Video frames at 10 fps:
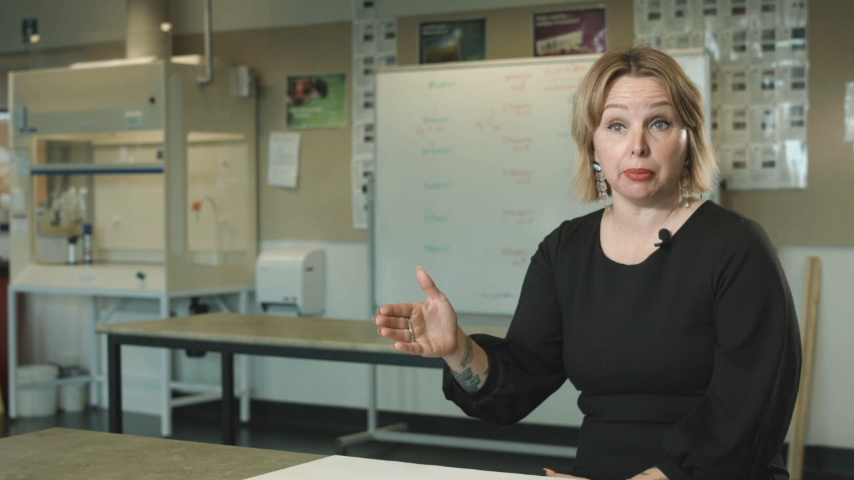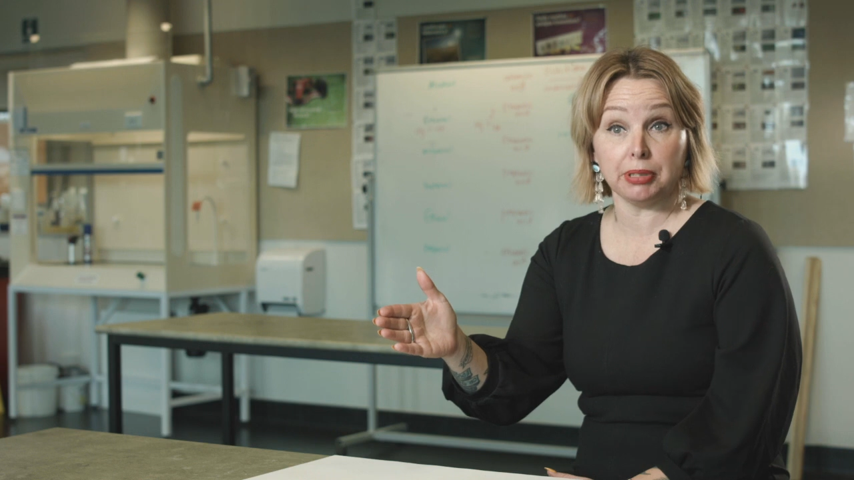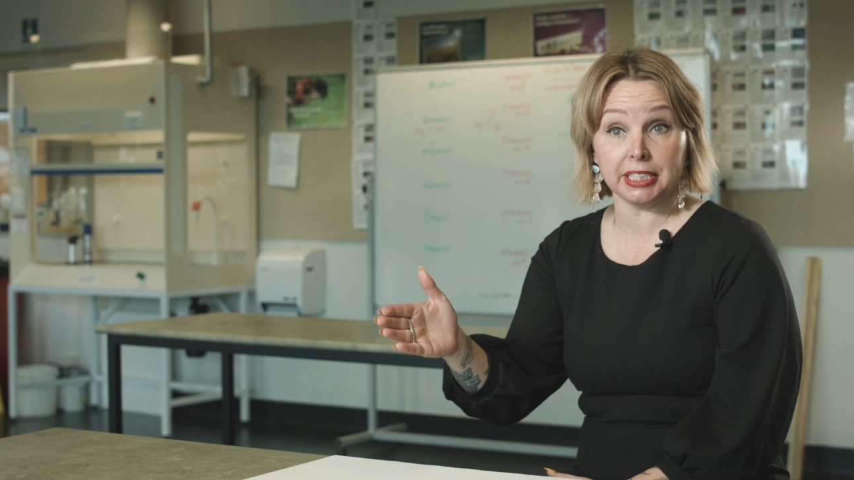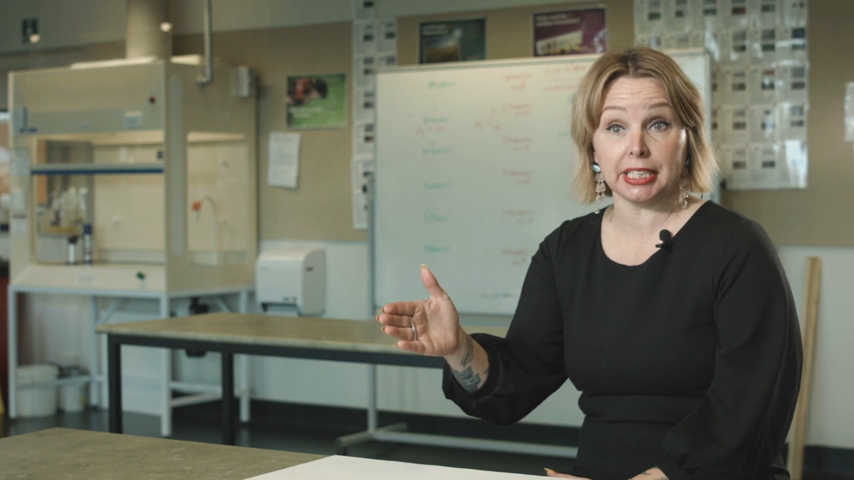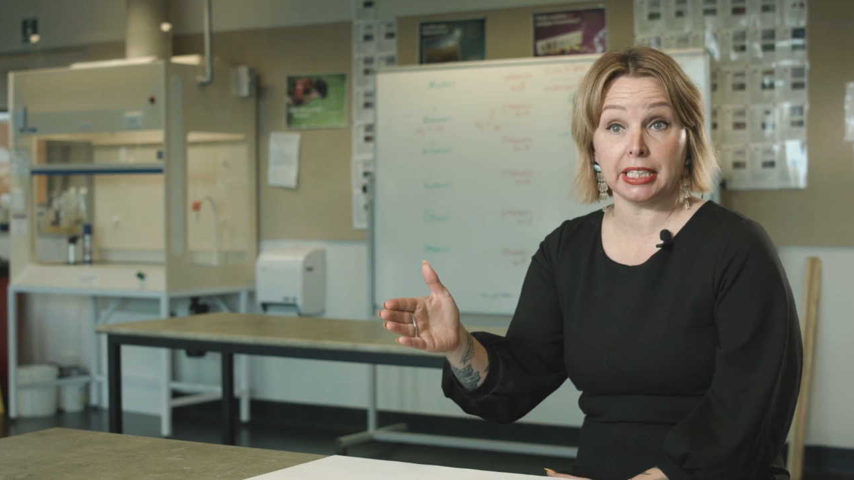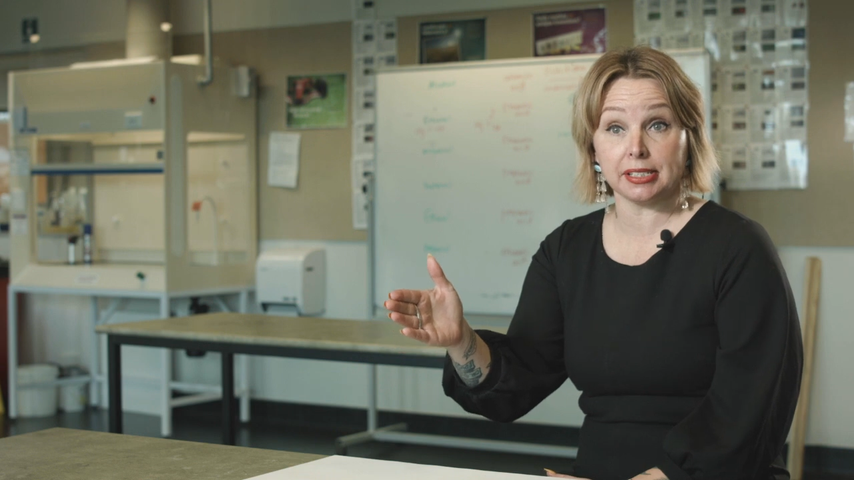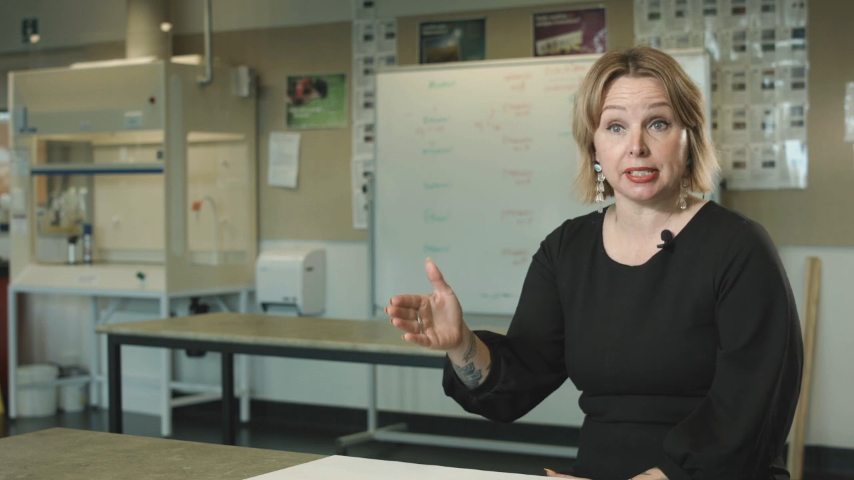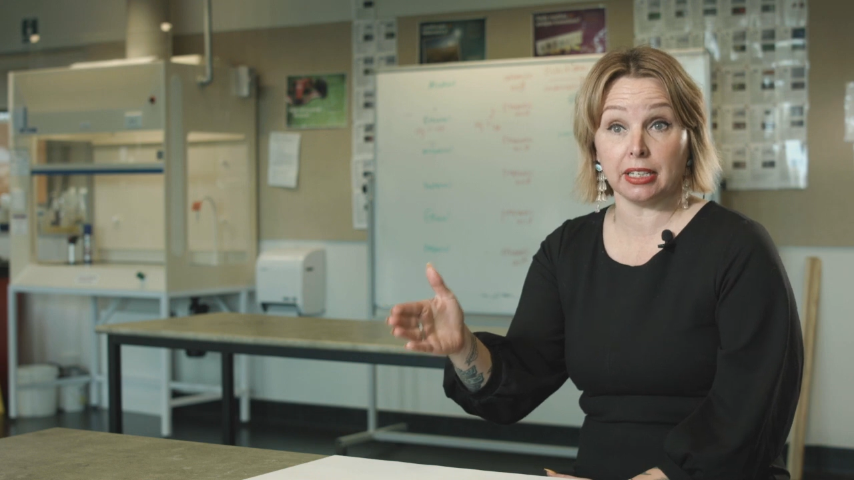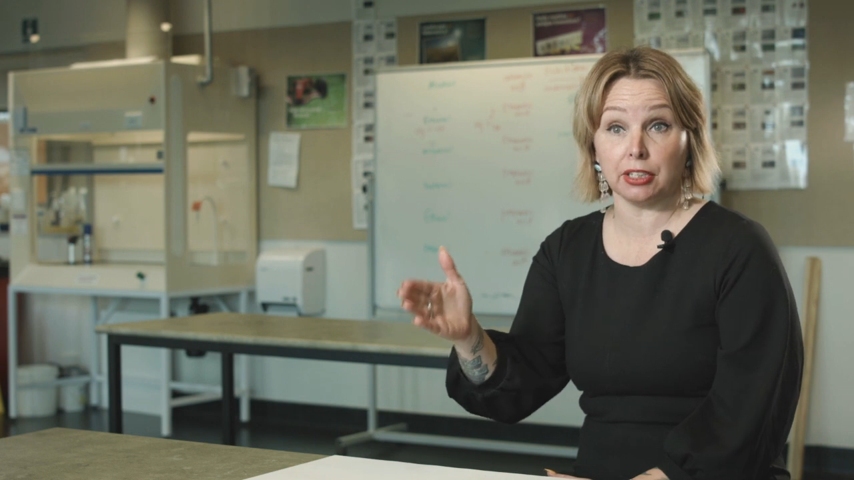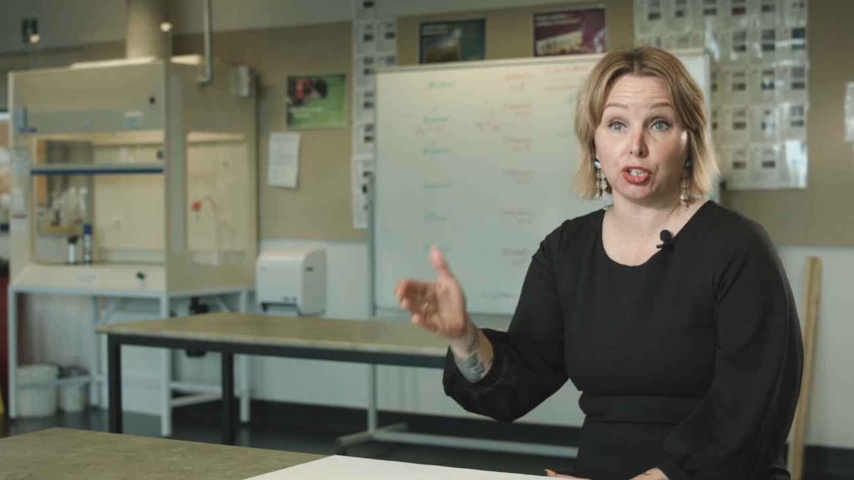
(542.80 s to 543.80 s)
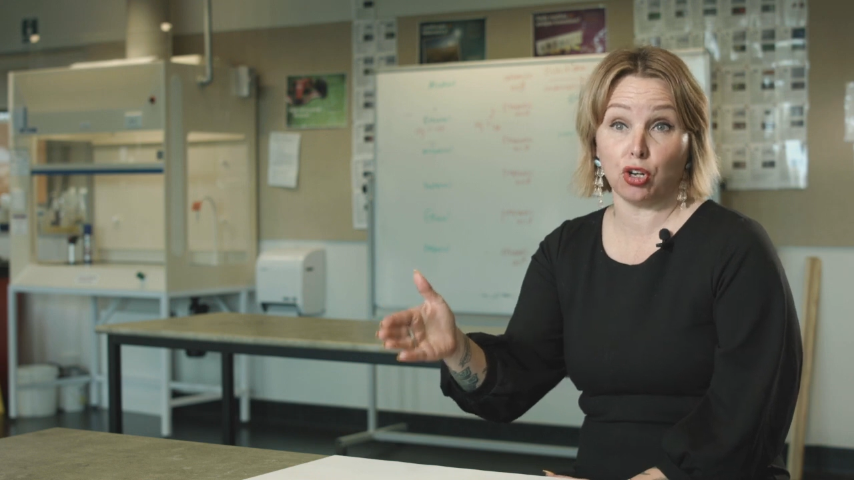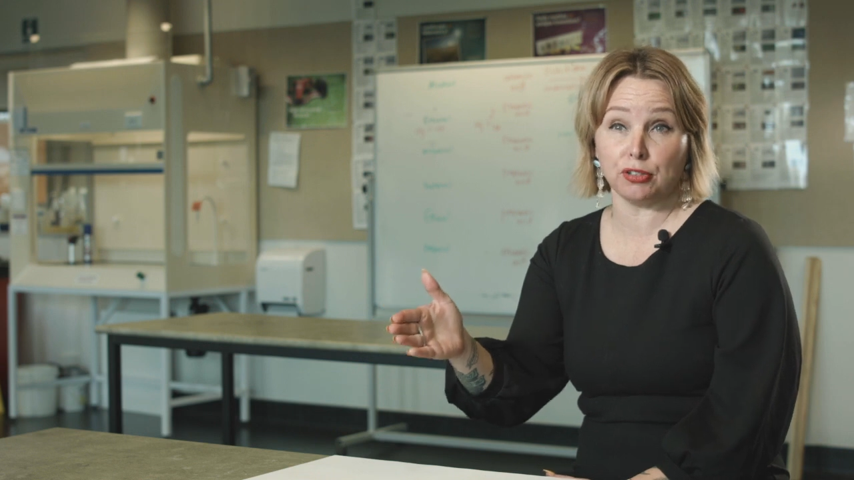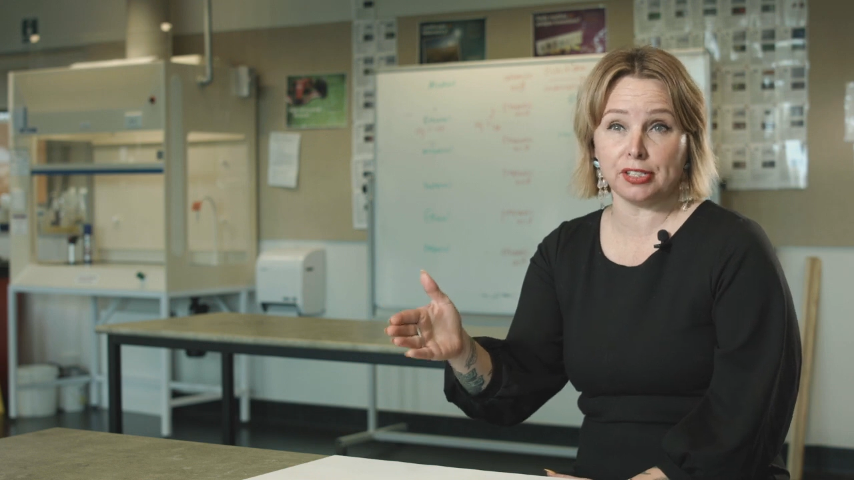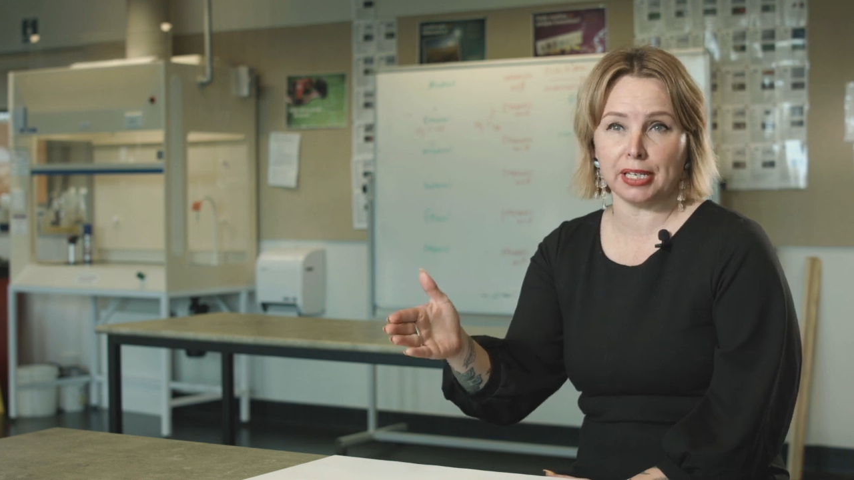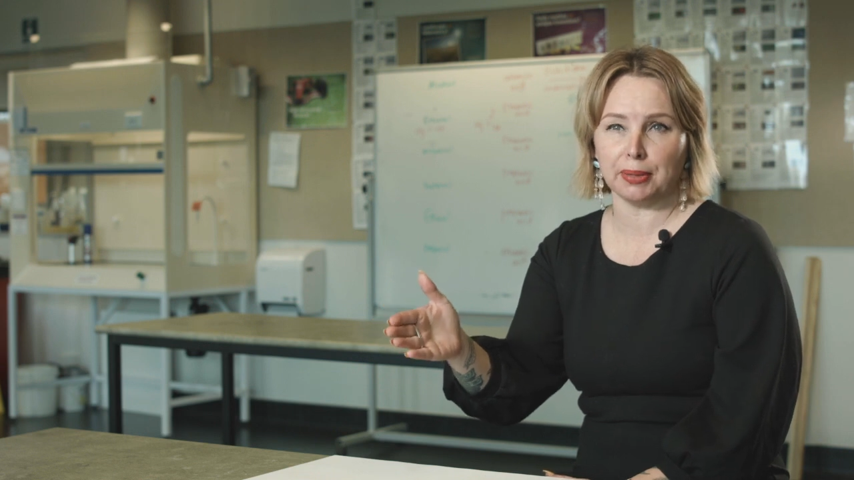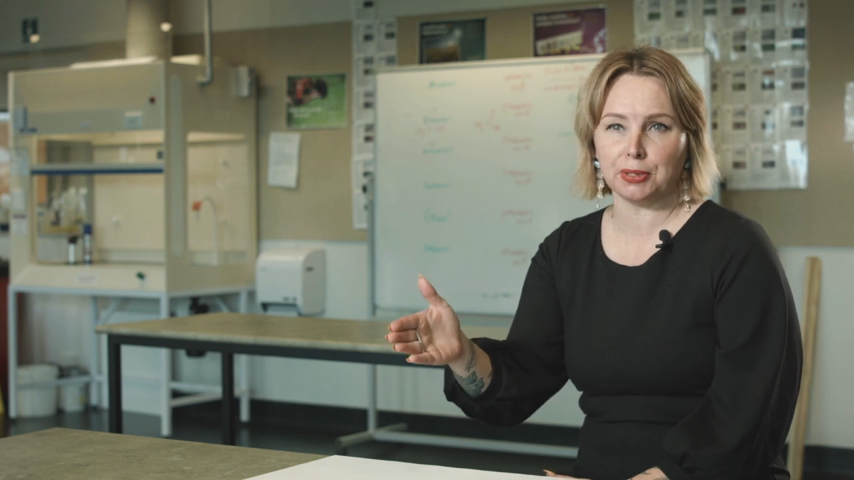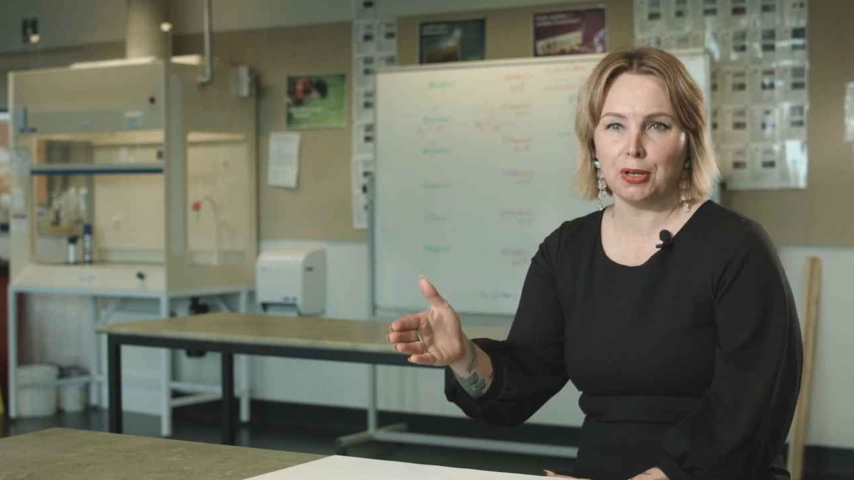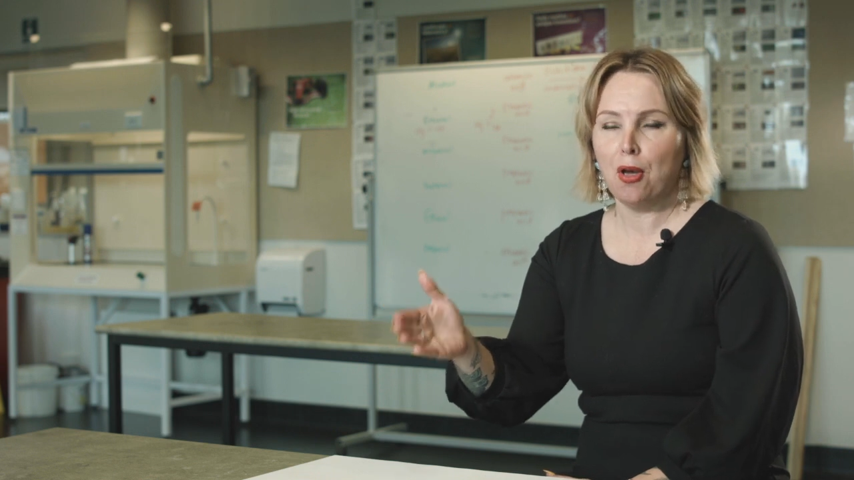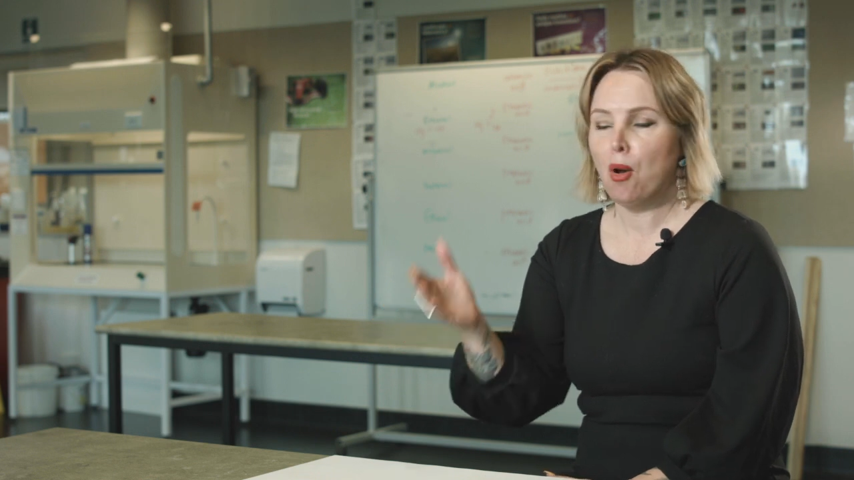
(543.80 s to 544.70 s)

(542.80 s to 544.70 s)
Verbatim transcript: a particular skill and concept.